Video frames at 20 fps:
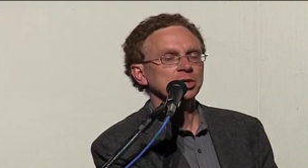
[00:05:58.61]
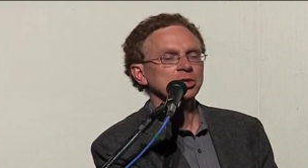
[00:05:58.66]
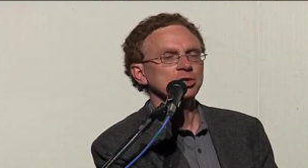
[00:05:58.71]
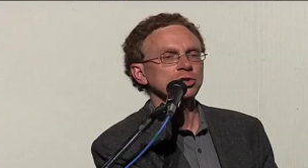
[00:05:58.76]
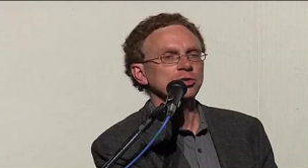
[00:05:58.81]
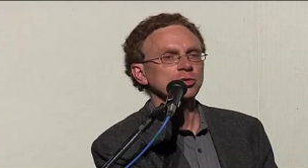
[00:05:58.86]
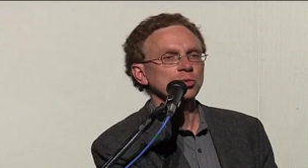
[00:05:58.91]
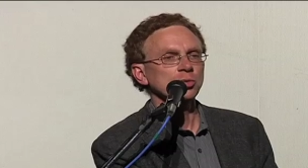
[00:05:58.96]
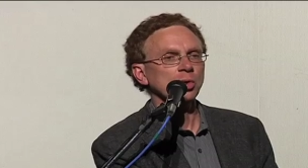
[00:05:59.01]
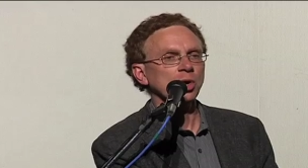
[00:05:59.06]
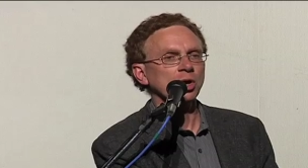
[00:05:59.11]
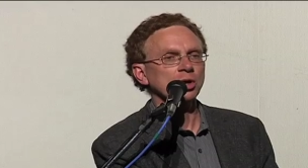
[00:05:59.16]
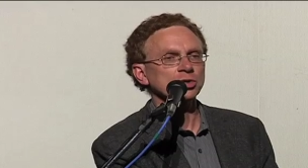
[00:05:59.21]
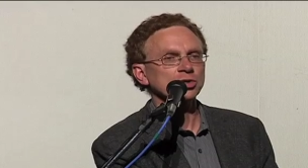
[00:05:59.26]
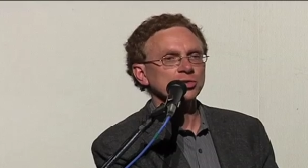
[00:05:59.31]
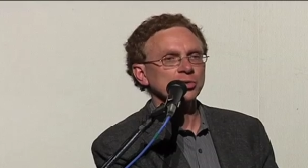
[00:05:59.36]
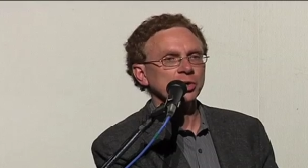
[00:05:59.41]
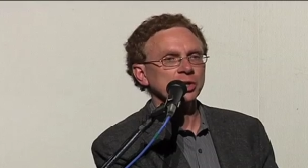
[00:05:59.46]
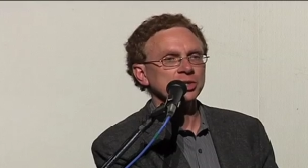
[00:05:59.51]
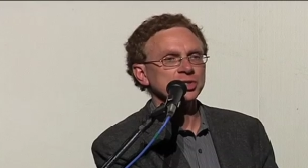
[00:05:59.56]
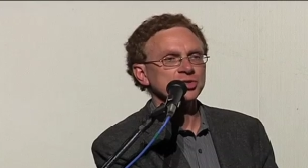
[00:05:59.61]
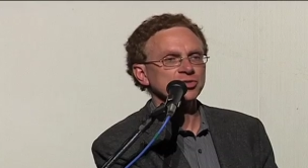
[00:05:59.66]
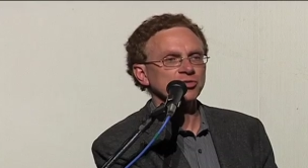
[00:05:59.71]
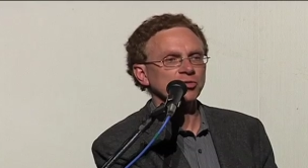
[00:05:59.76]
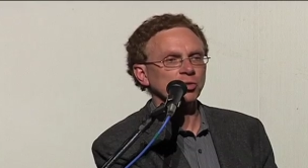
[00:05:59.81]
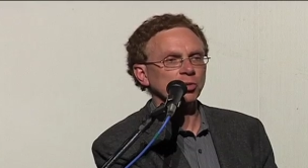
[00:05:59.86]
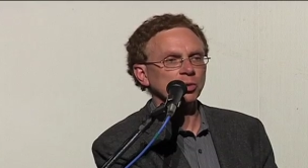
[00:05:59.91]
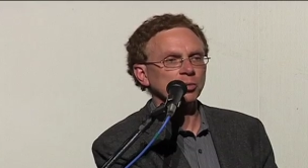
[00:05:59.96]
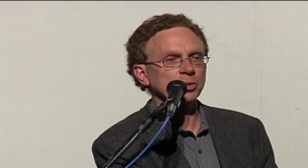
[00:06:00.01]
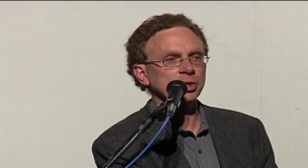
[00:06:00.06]
You are
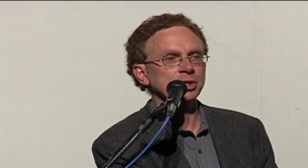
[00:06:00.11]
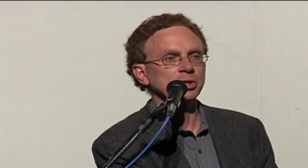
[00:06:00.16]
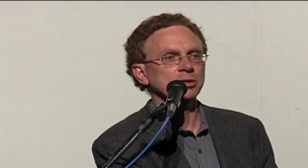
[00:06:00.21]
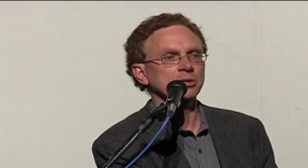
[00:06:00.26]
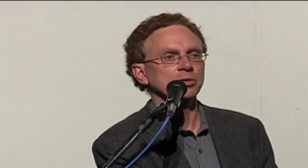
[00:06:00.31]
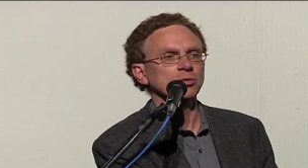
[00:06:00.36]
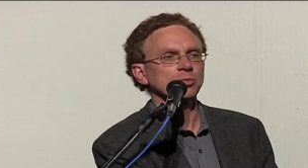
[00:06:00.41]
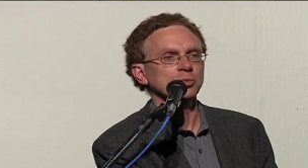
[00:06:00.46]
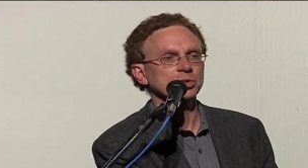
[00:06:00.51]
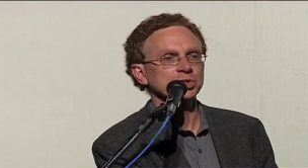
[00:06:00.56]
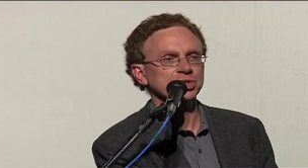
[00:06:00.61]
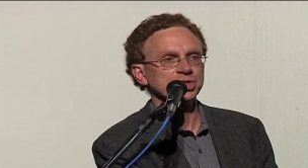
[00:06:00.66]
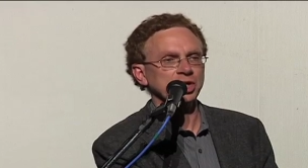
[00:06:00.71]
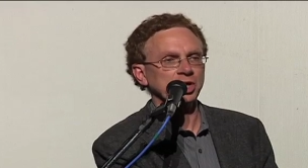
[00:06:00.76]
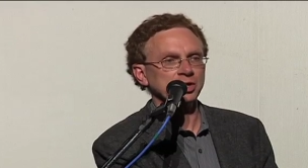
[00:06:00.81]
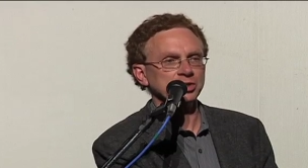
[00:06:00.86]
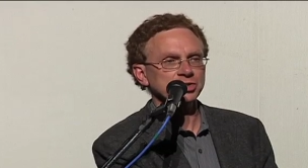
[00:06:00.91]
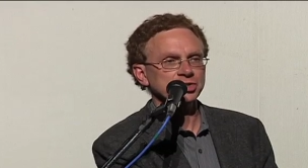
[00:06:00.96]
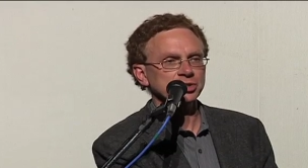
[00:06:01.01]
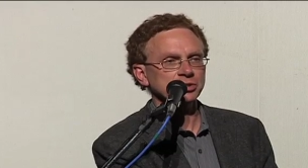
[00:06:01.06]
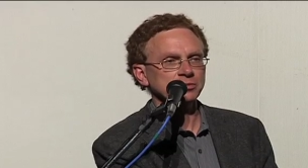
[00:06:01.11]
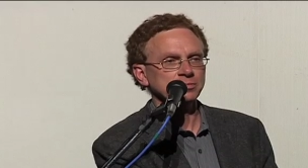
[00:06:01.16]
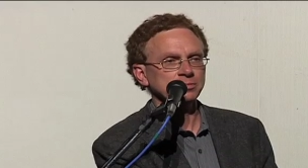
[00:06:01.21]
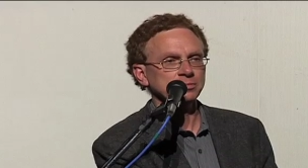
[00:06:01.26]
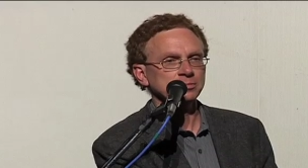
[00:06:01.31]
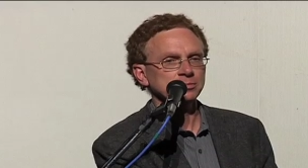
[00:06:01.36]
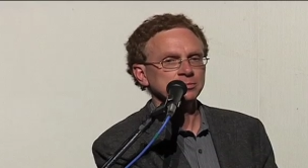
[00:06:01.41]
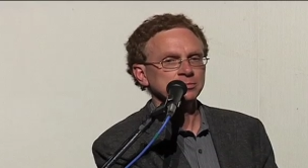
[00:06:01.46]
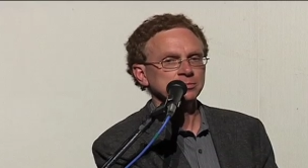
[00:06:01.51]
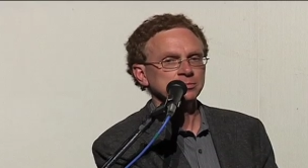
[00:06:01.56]
transforming
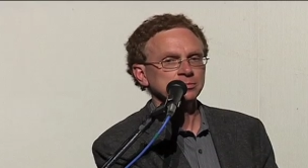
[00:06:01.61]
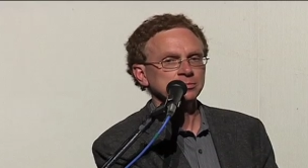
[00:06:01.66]
Wisconsin.